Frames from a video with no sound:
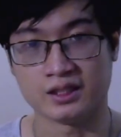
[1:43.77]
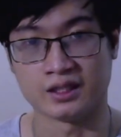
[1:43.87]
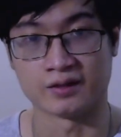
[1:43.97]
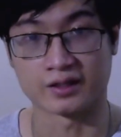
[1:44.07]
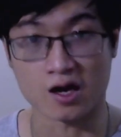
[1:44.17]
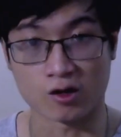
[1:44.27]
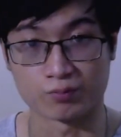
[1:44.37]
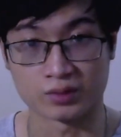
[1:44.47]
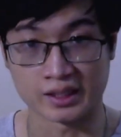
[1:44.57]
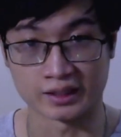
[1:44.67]
in legato
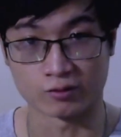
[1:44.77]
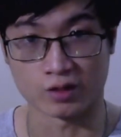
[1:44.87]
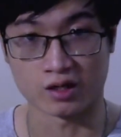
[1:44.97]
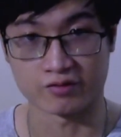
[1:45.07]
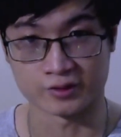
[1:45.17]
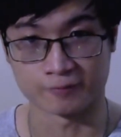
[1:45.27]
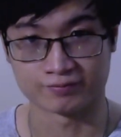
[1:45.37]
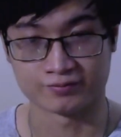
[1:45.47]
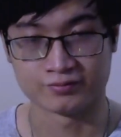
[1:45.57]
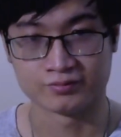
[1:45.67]
playing quite often.
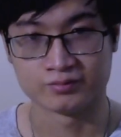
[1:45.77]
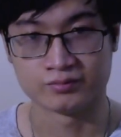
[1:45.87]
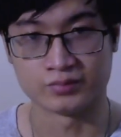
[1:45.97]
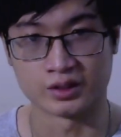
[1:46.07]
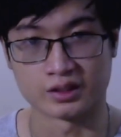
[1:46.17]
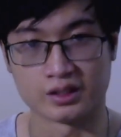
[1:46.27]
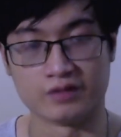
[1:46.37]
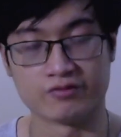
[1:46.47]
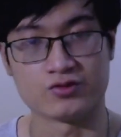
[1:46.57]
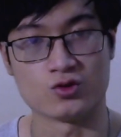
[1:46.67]
But
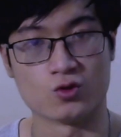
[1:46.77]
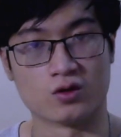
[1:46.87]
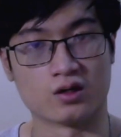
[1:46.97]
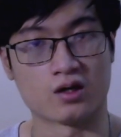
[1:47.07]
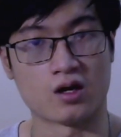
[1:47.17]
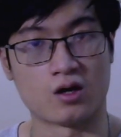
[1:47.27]
if you're